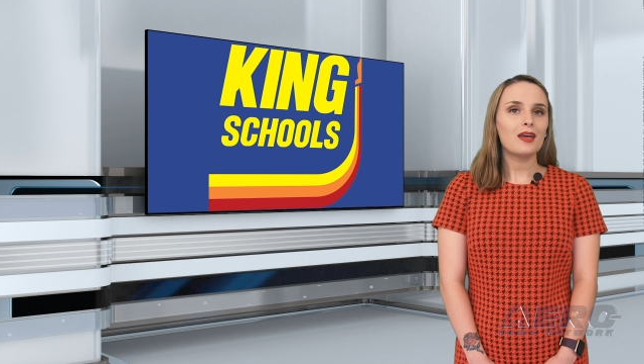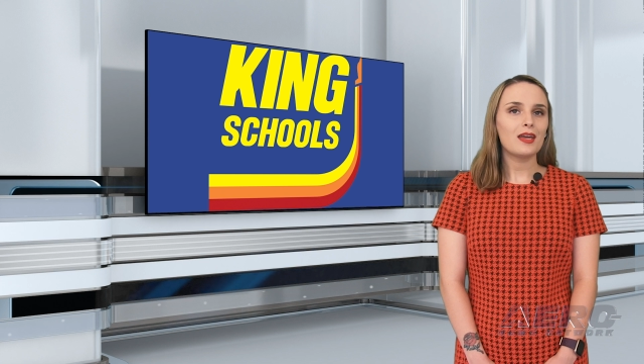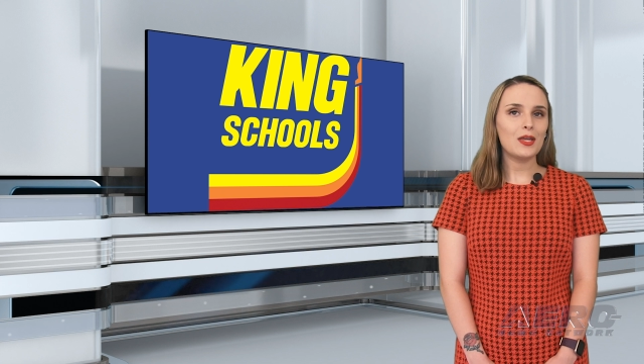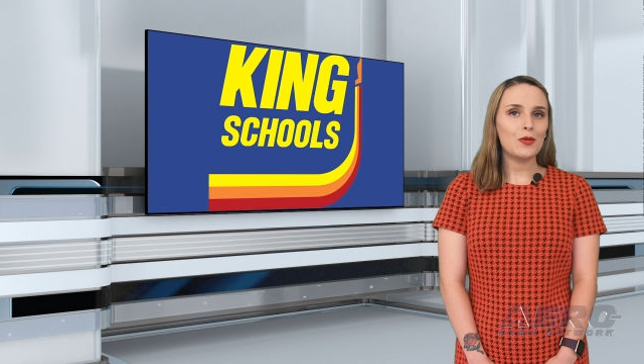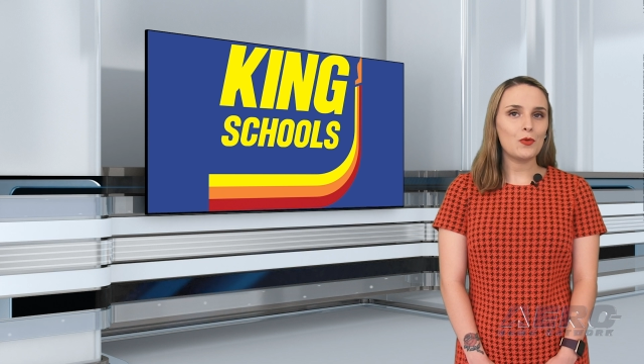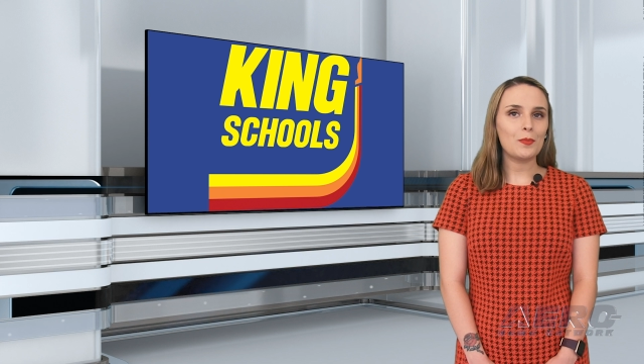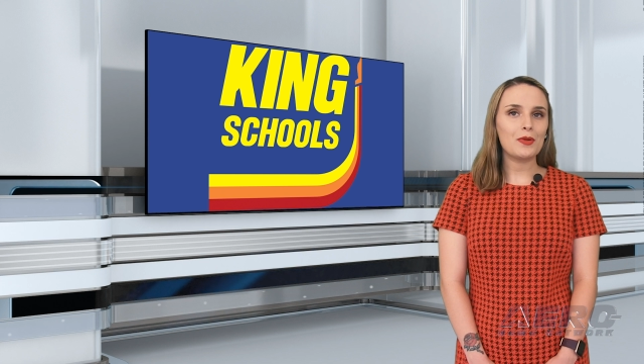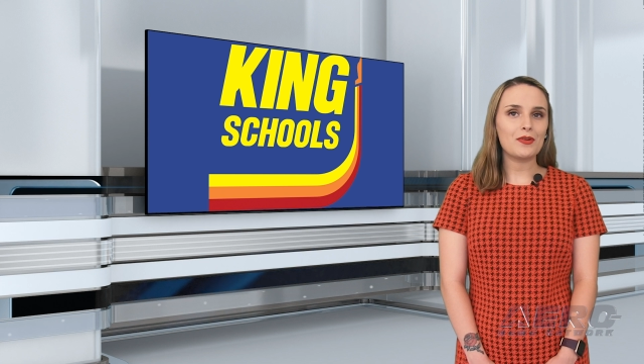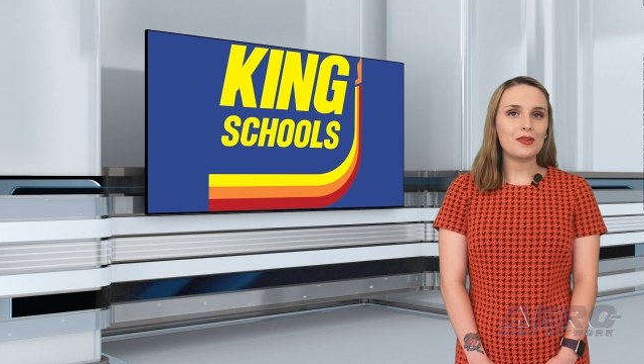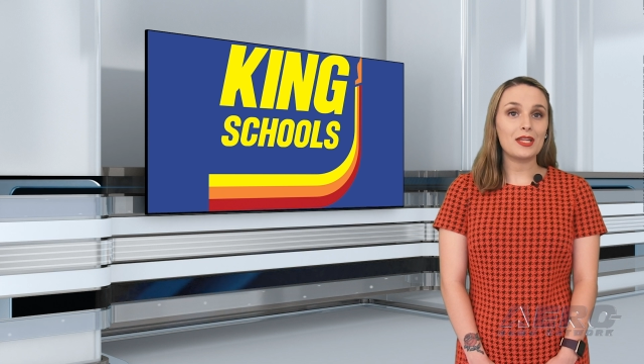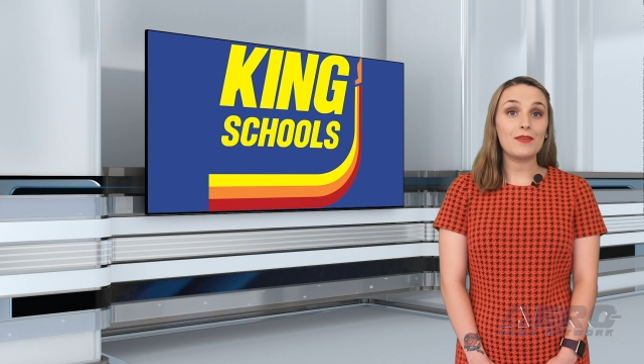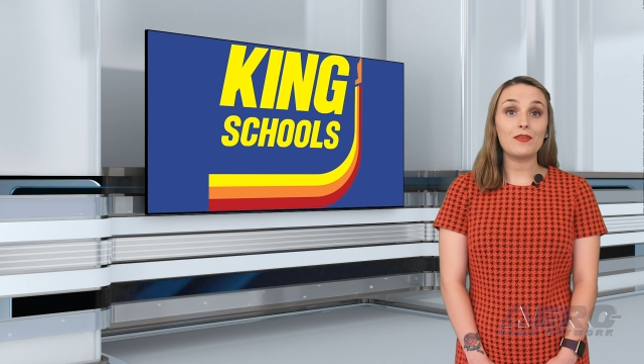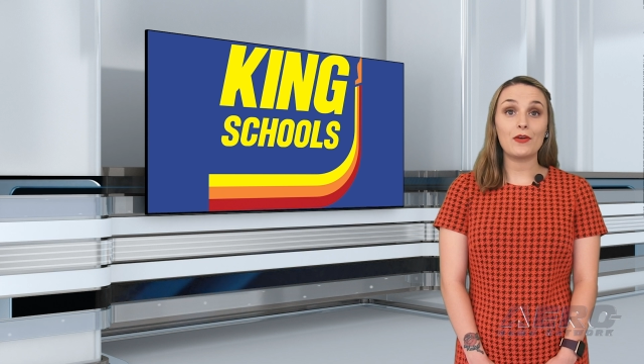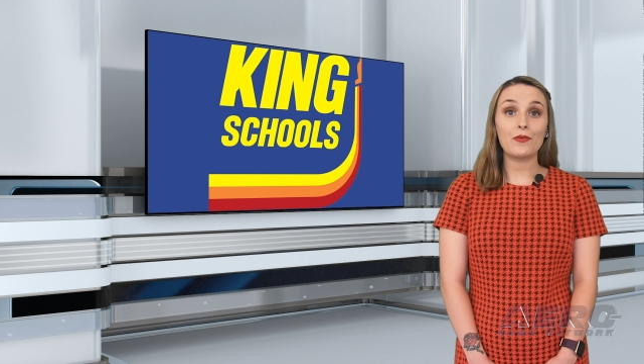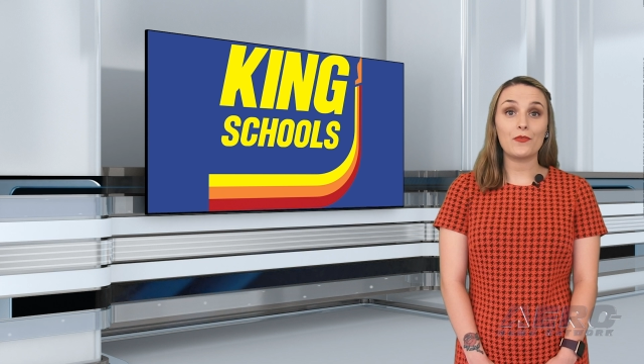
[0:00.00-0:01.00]
He will be
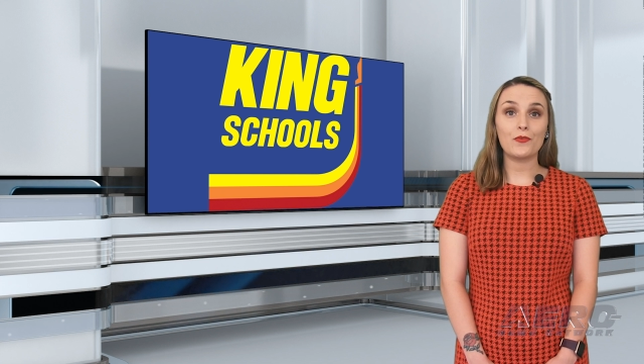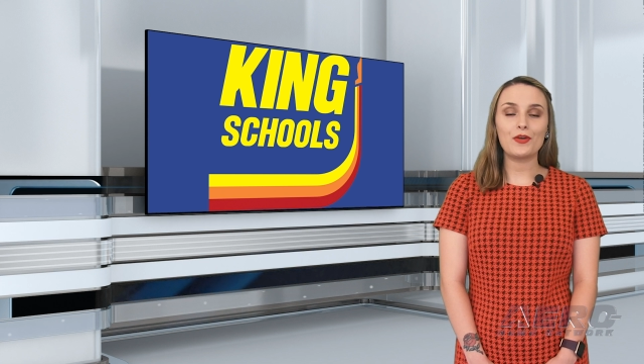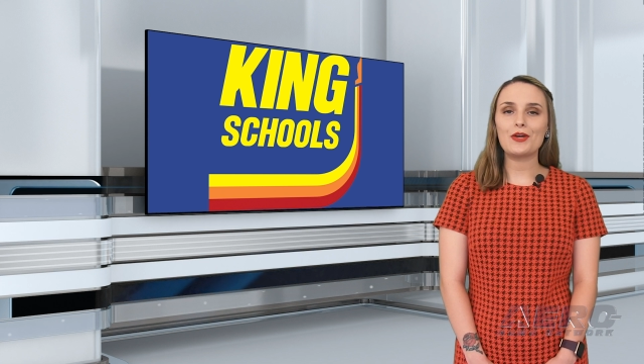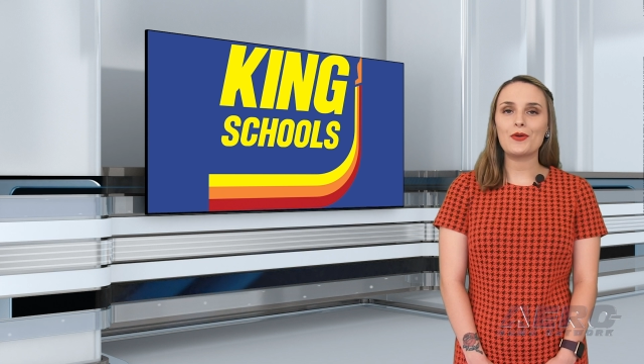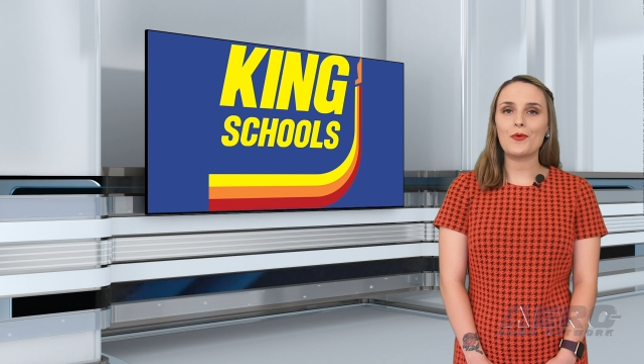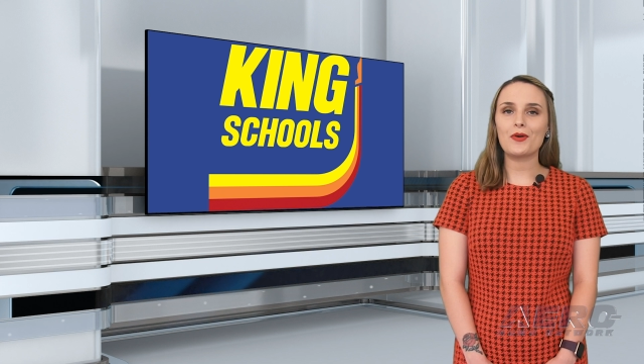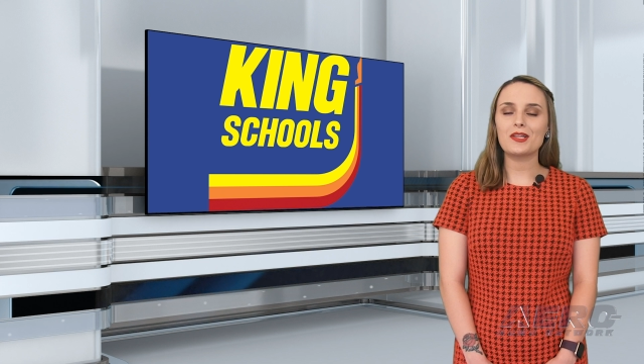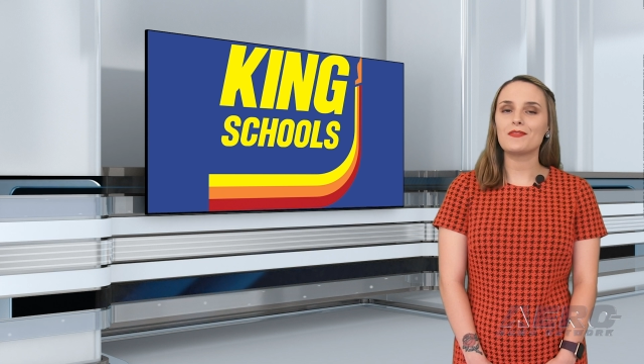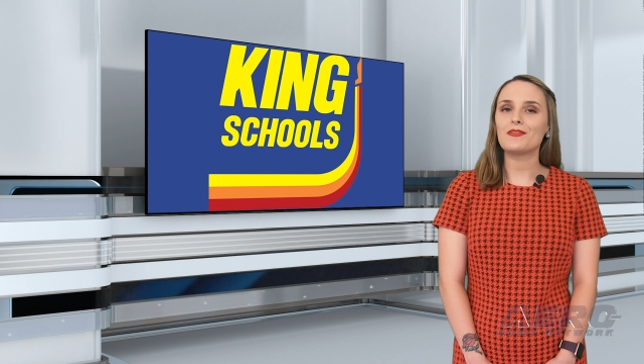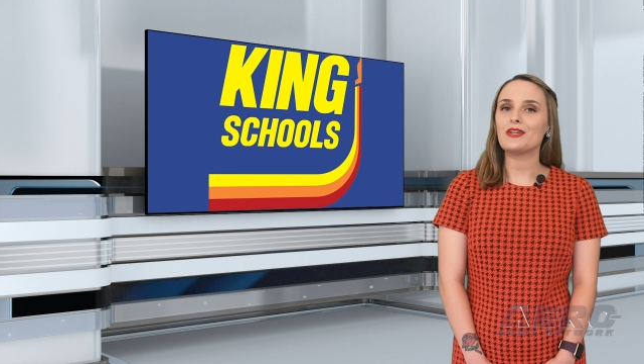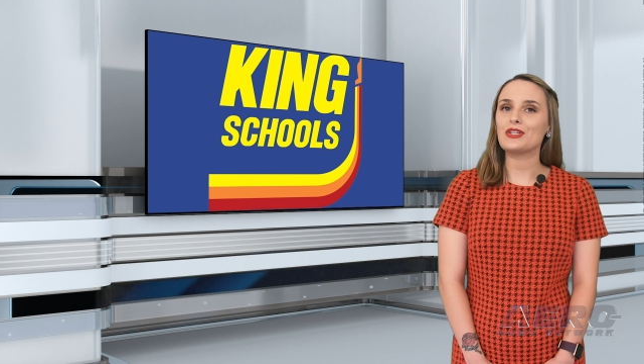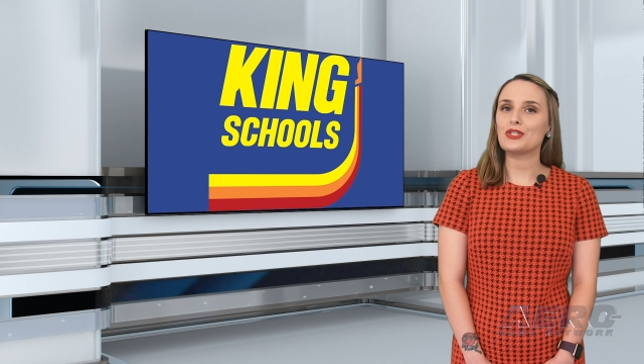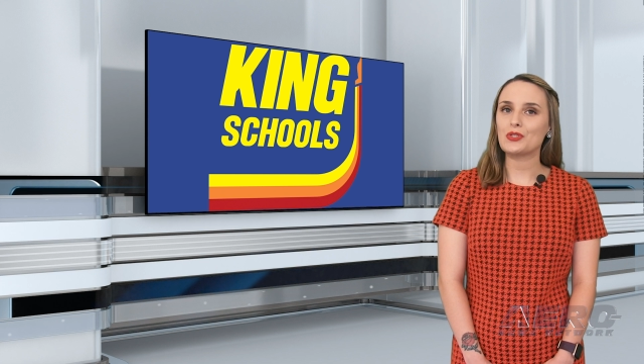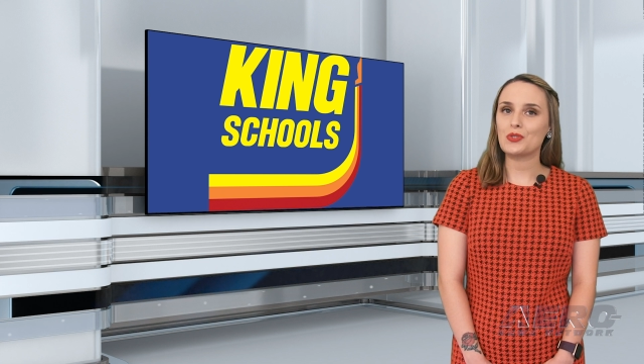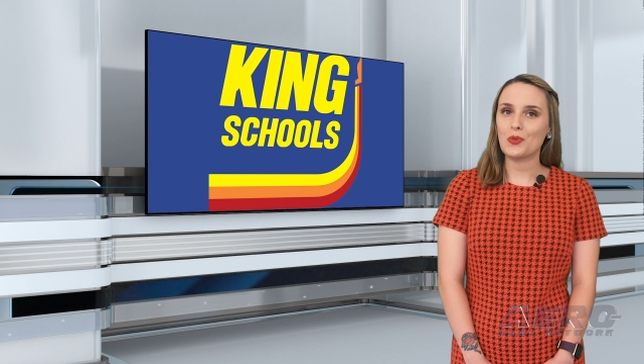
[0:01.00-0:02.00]
receiving a free course of
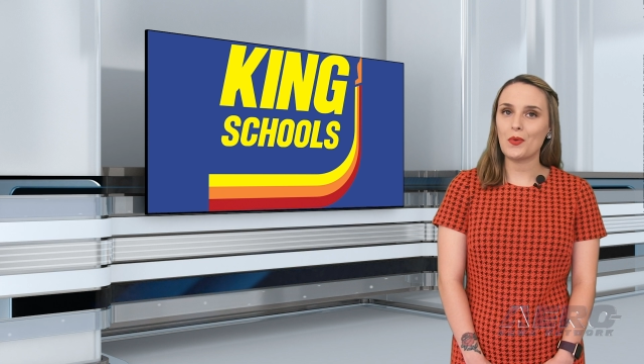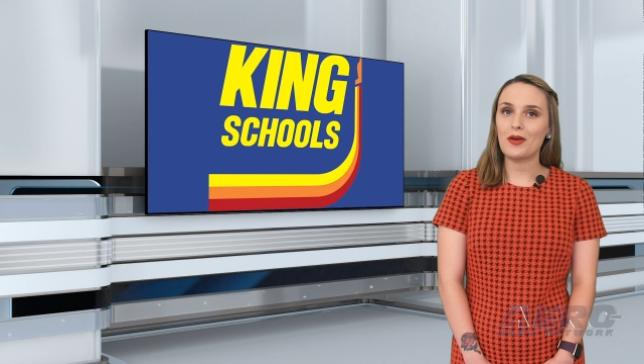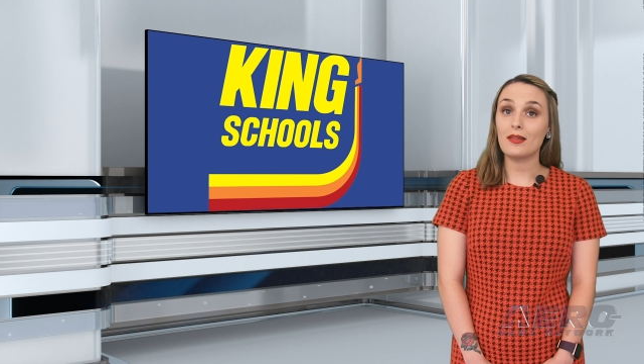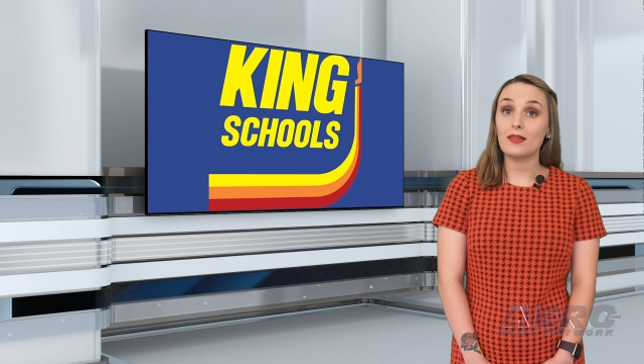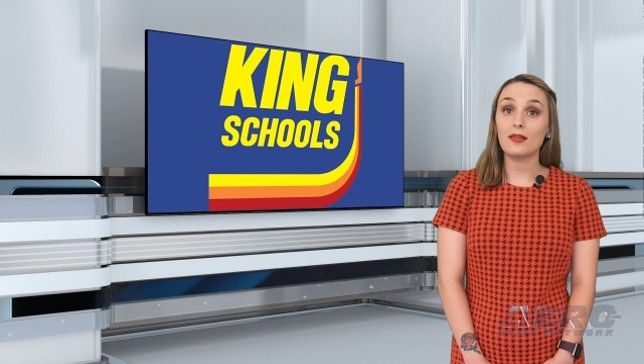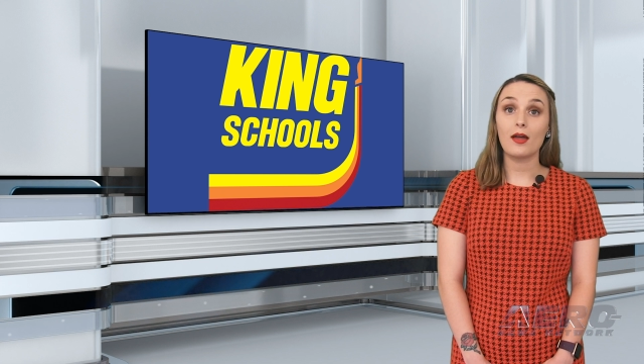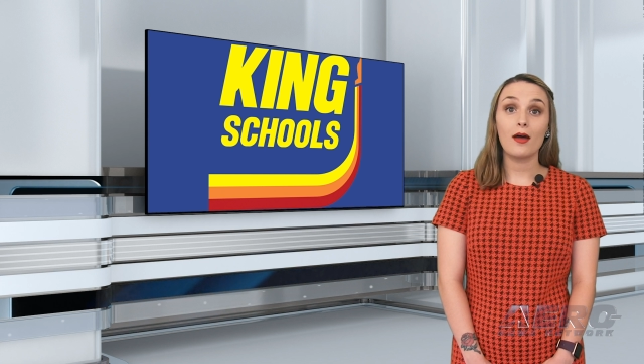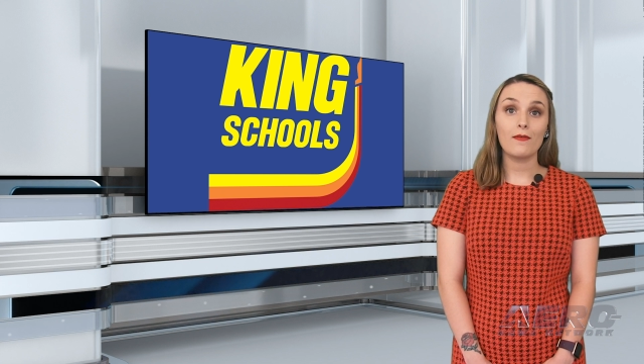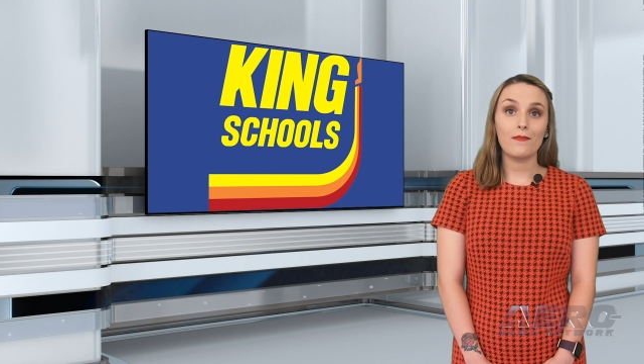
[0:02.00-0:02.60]
his choice,